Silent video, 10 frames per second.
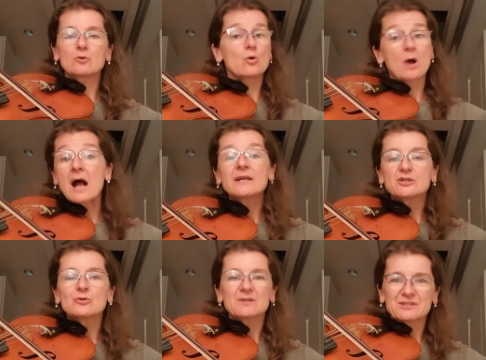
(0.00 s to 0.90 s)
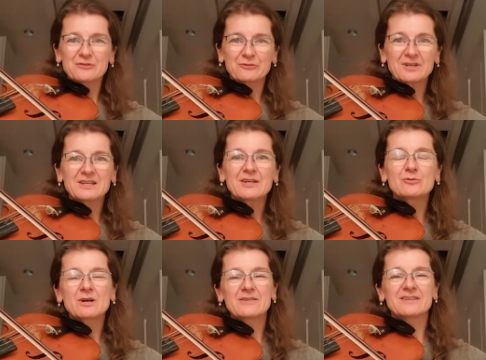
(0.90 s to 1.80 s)
or I do it differently
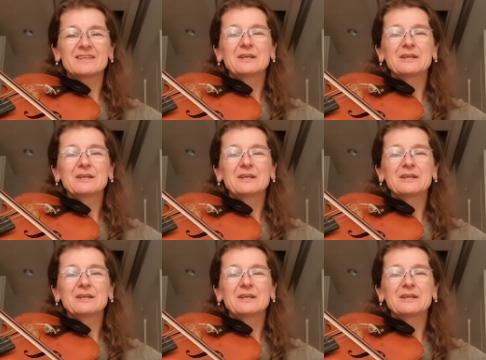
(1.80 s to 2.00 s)
rather.